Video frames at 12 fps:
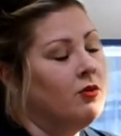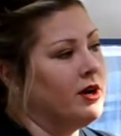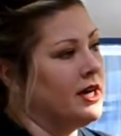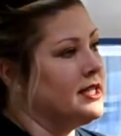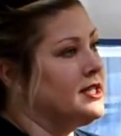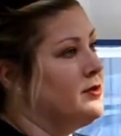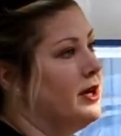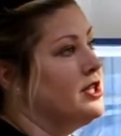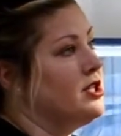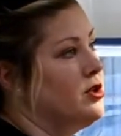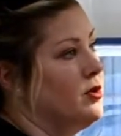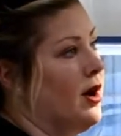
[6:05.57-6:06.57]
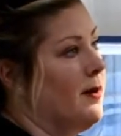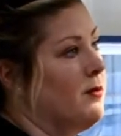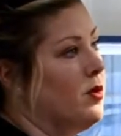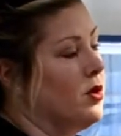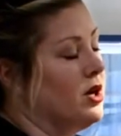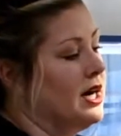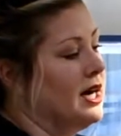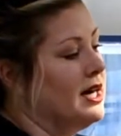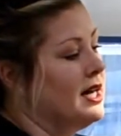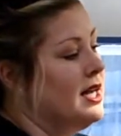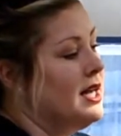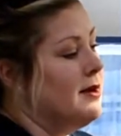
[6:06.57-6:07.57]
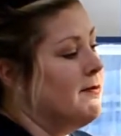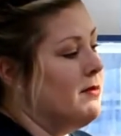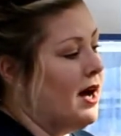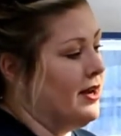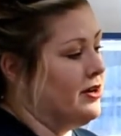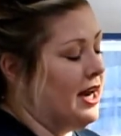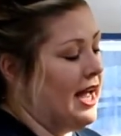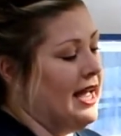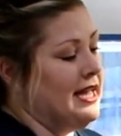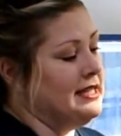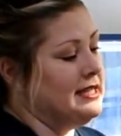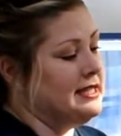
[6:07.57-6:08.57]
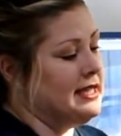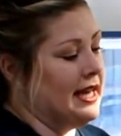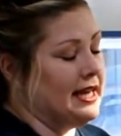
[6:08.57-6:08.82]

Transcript: We're going to switch to a more modernized,